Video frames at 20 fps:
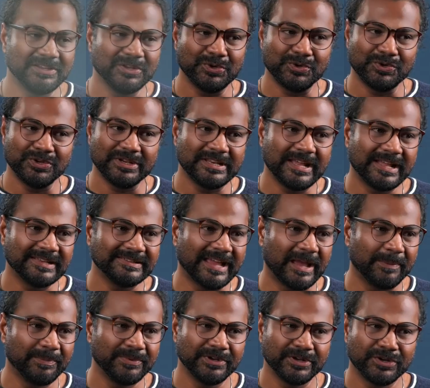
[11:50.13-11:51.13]
you know, it has
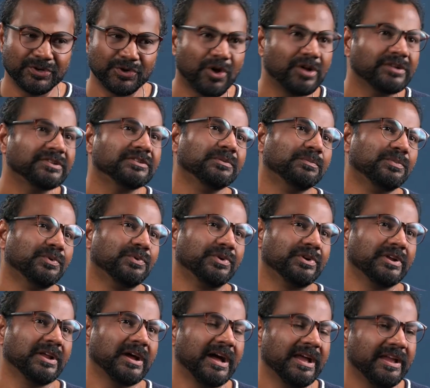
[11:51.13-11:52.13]
happened across the
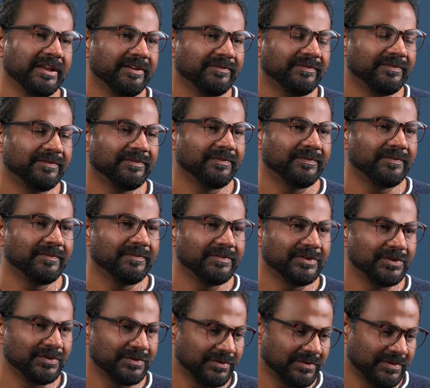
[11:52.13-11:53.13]
board. I have,
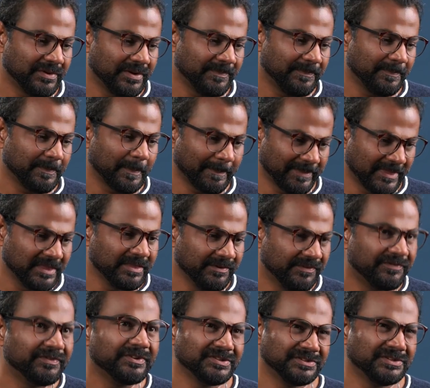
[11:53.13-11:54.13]
you know, the
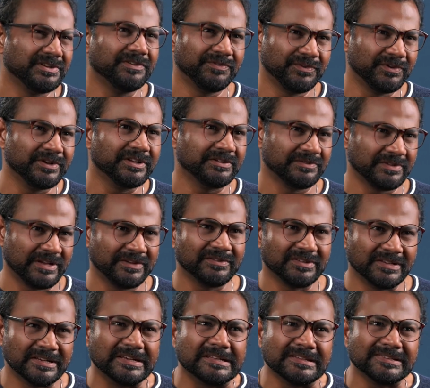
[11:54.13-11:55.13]
first 3-4 years, I
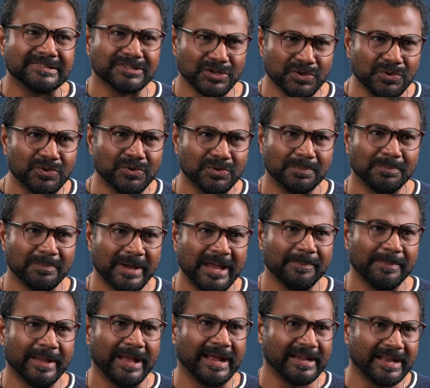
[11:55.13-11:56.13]
was a little slow. My
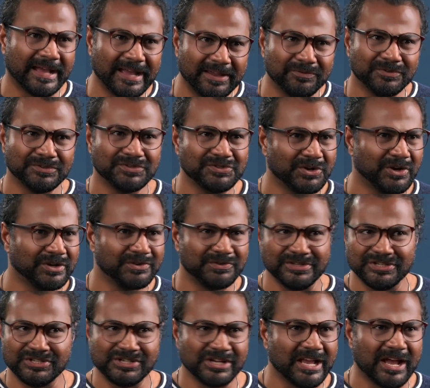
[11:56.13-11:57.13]
bad, I was not
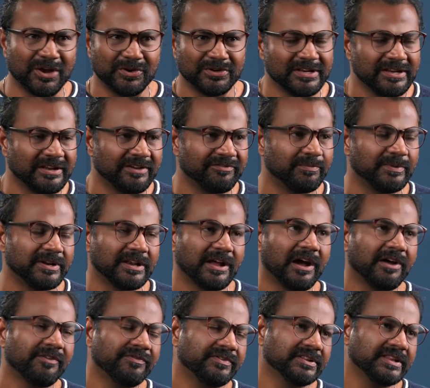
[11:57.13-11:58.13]
reaching out enough. But
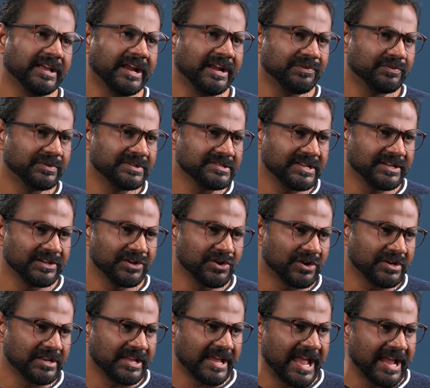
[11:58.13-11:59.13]
after that, once I
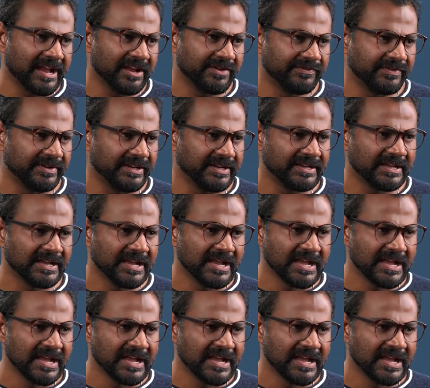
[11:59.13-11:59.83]
got the hang of it,